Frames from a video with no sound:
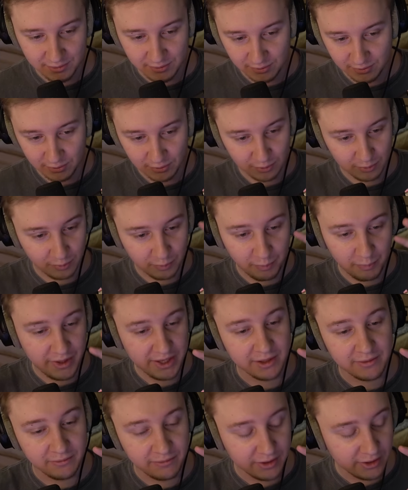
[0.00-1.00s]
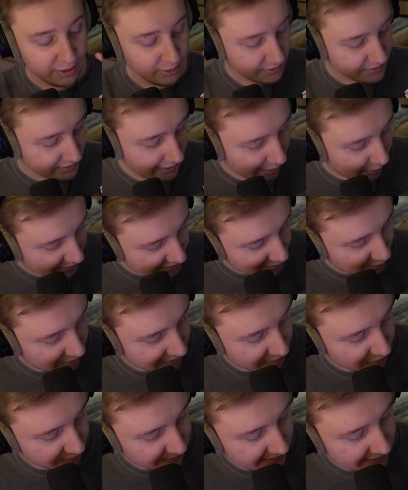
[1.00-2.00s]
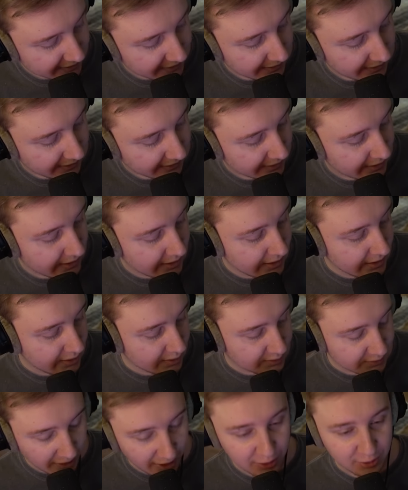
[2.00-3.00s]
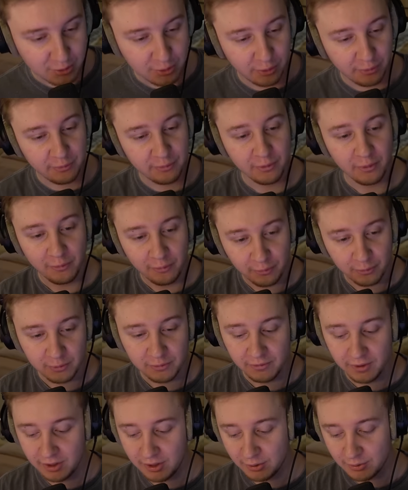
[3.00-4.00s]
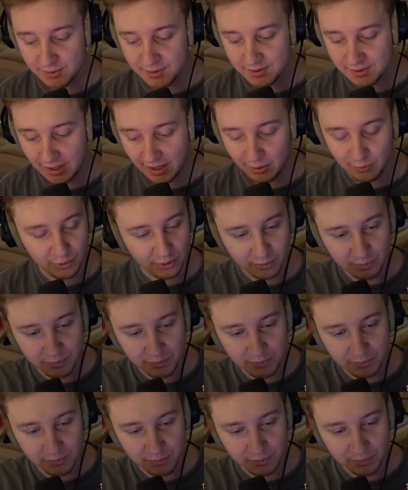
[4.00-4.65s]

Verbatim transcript: to make videos. I also plan on making Tarkov food videos. I will